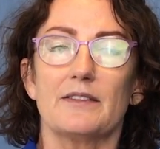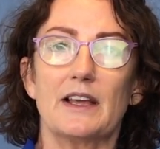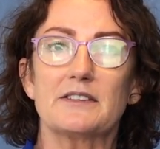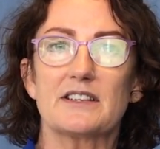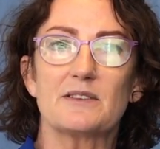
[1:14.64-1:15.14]

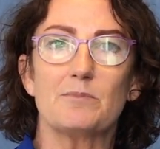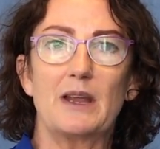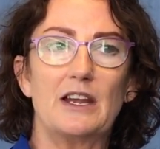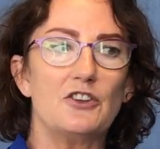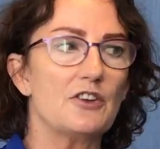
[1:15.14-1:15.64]
That doesn't
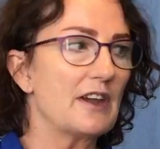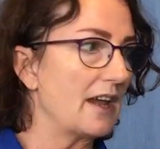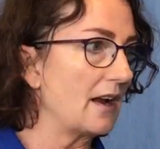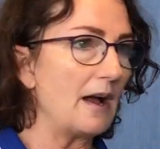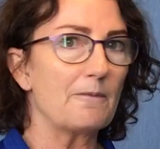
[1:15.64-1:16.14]
mean you
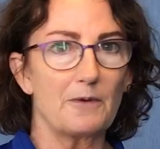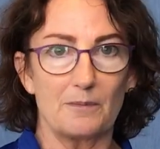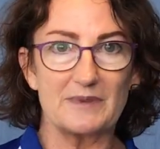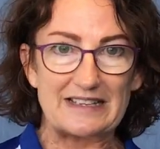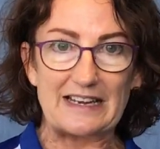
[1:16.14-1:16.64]
get up
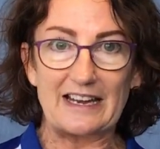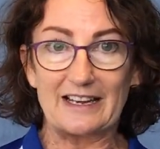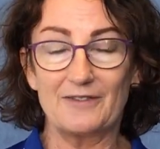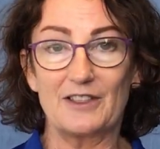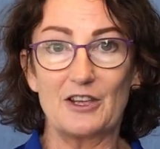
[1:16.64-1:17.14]
from
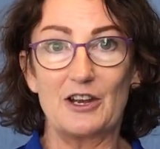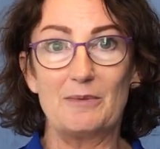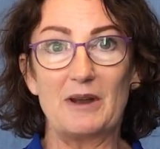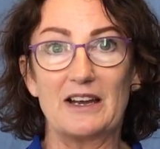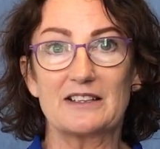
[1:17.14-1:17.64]
sitting for
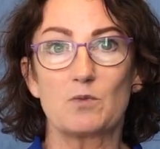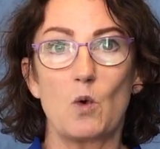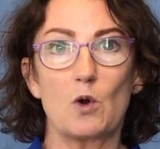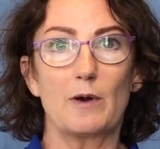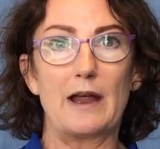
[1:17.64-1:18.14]
30 minutes,
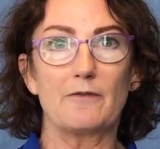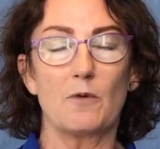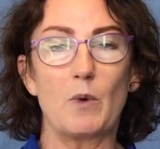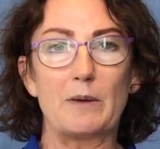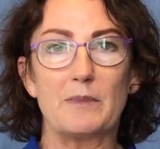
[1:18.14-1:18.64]
walk around
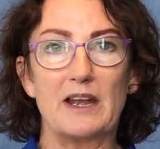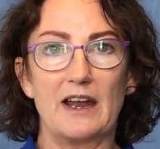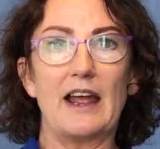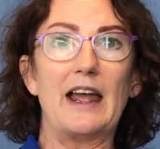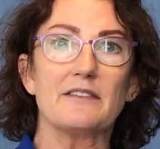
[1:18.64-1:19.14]
for 1
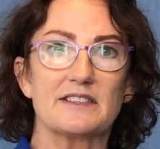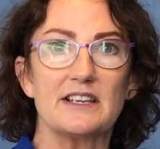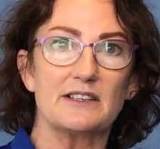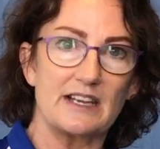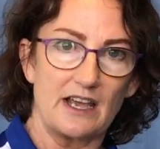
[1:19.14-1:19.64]
minute and
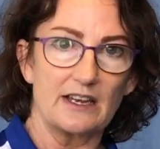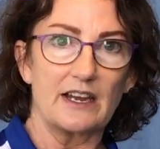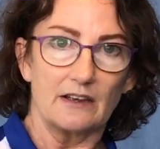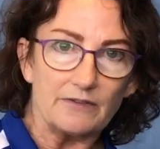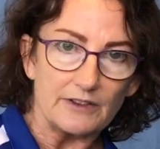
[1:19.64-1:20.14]
sit down
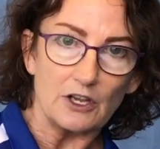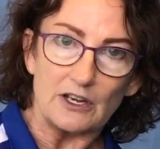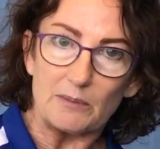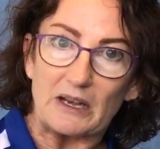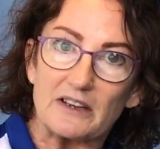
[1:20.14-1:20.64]
again for
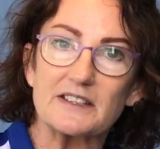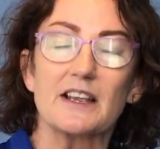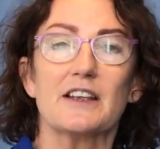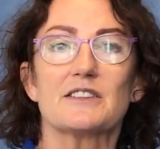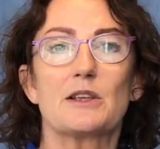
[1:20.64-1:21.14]
30 minutes.
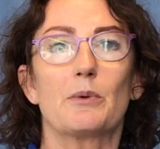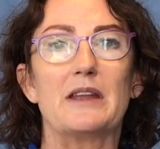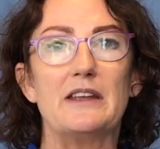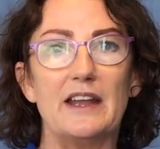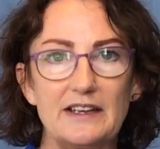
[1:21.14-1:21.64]
So
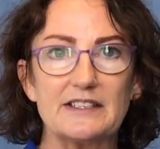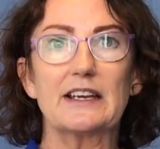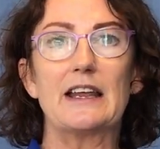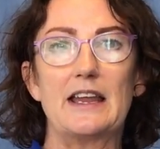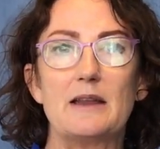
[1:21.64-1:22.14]
we need to
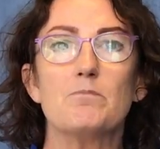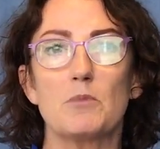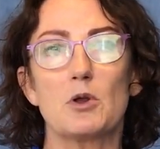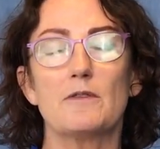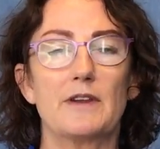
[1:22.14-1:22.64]
keep
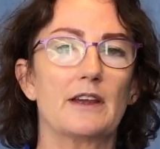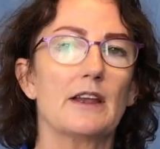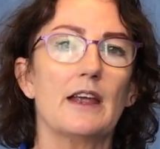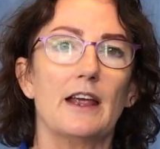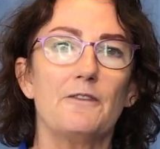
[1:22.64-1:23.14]
moving.
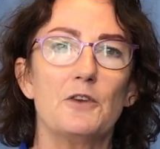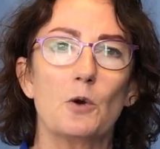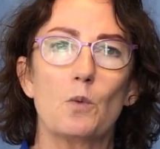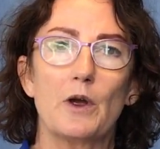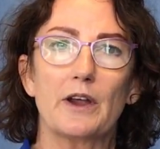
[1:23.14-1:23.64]
If you're
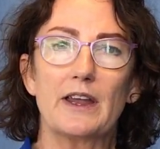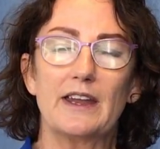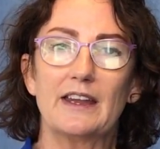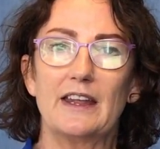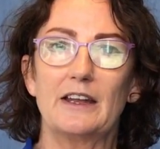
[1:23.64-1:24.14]

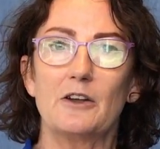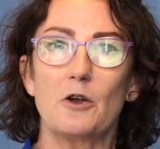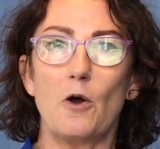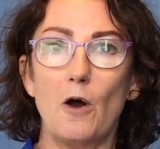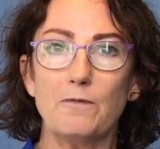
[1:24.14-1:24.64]
working in an
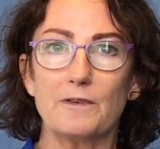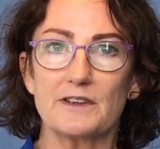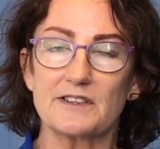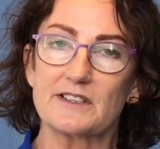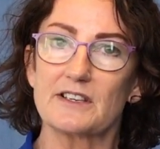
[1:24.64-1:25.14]

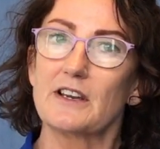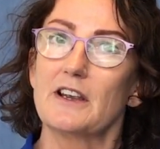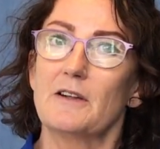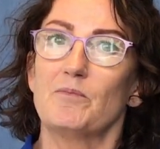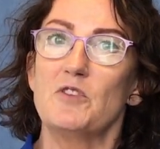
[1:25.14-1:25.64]
office,
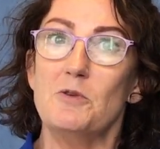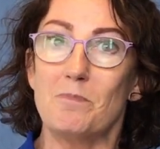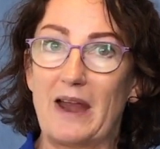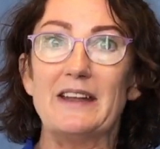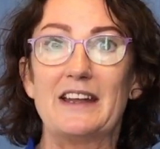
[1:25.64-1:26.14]
you
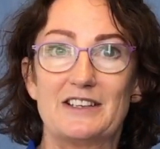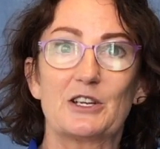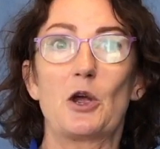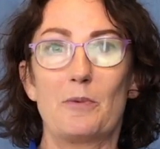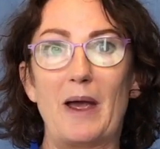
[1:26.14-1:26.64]
may need to
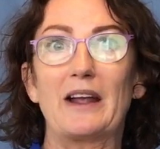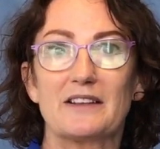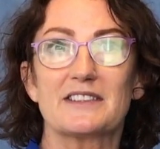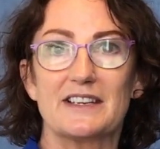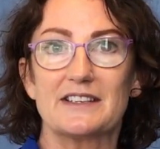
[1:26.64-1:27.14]
go back
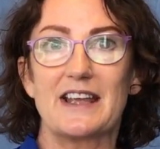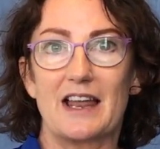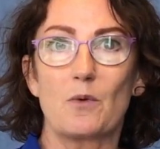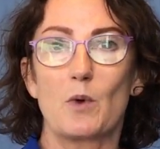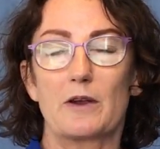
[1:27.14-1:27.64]
and sit
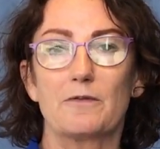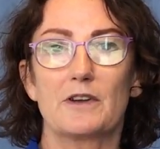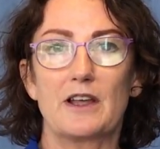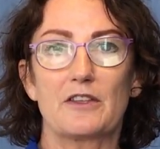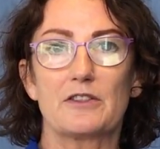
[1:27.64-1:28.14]
down and work for
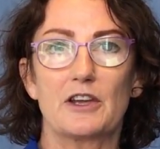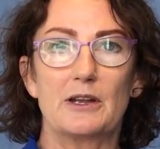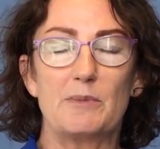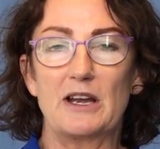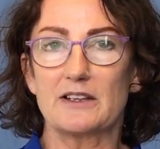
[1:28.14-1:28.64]
another
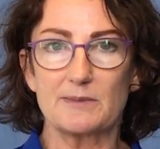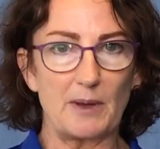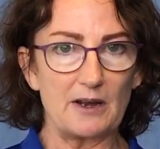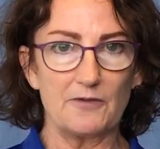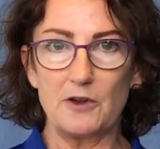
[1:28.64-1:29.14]
30 minutes.
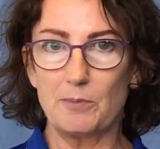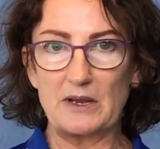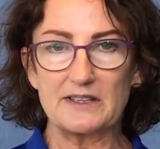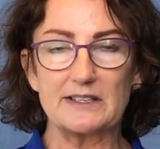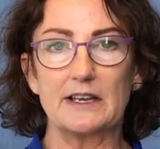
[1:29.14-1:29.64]
But if you've
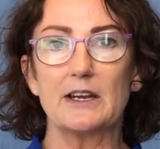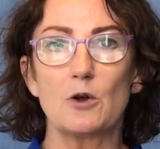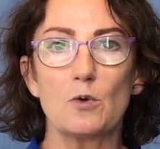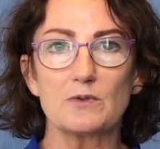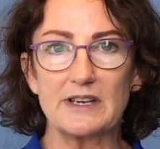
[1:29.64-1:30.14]
been sitting
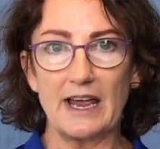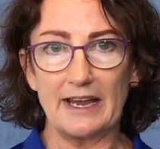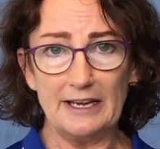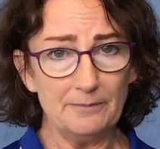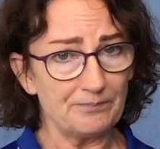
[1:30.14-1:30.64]
all
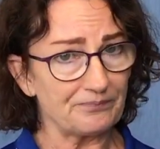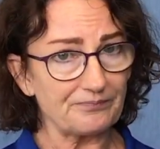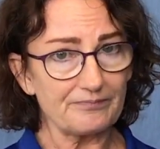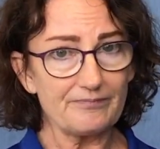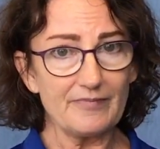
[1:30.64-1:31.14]
day,
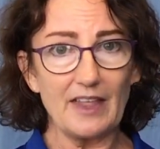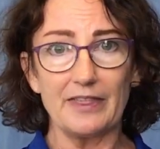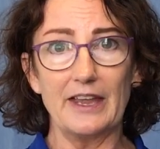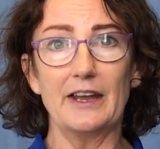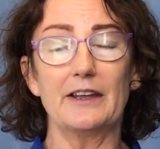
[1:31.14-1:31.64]

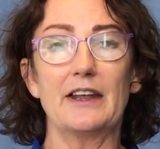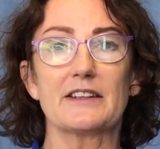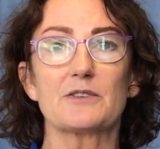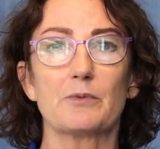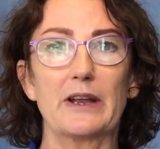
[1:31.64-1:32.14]
then
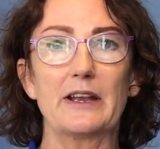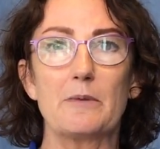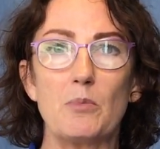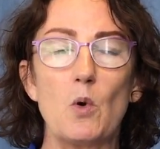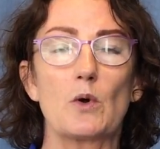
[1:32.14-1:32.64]
it's really
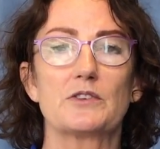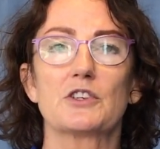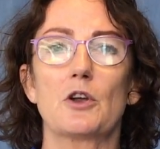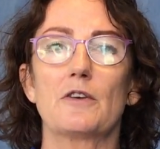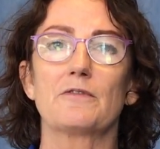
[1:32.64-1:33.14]
important
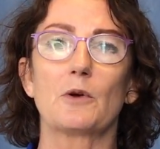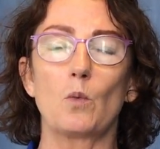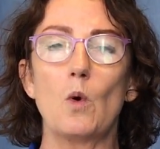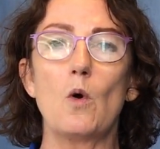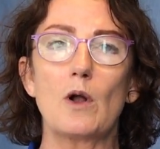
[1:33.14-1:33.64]
to go for a
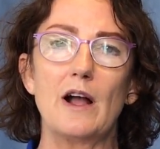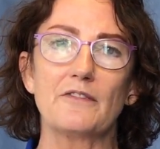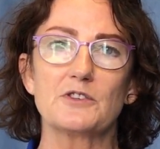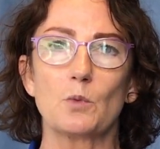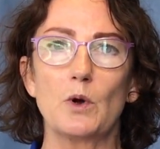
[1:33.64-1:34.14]
walk
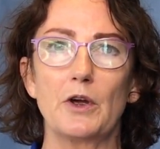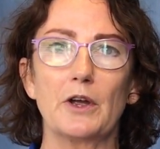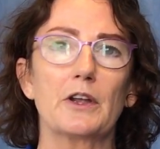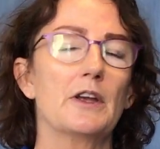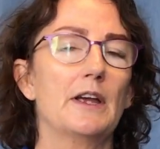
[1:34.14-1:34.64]
after
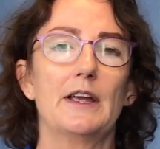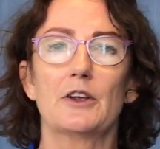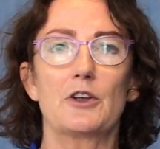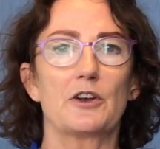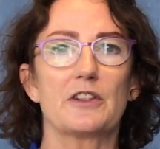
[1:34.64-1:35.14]
work,
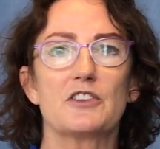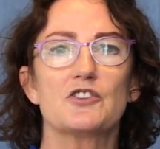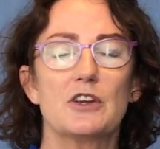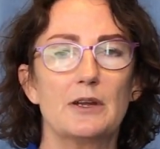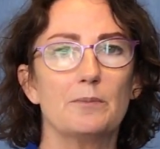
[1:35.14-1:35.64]
go to the
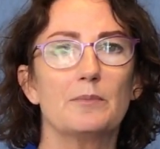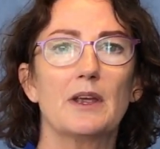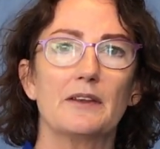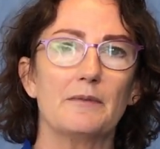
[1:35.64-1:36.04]
gym,